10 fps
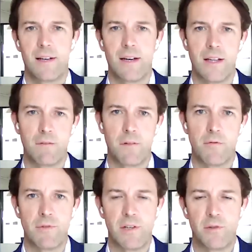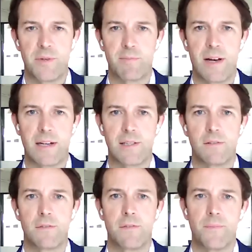and then from a real
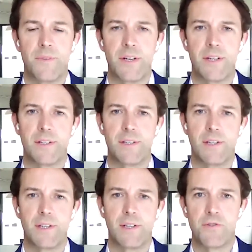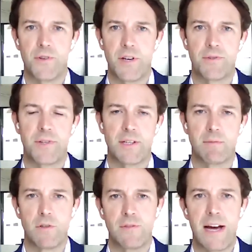perspective that, you know, interest rates should start to
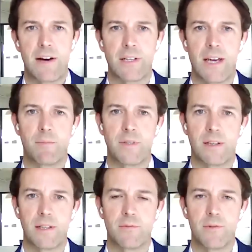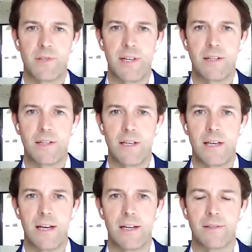move down again, particularly towards the end of the
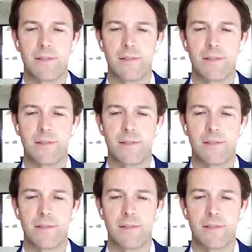year.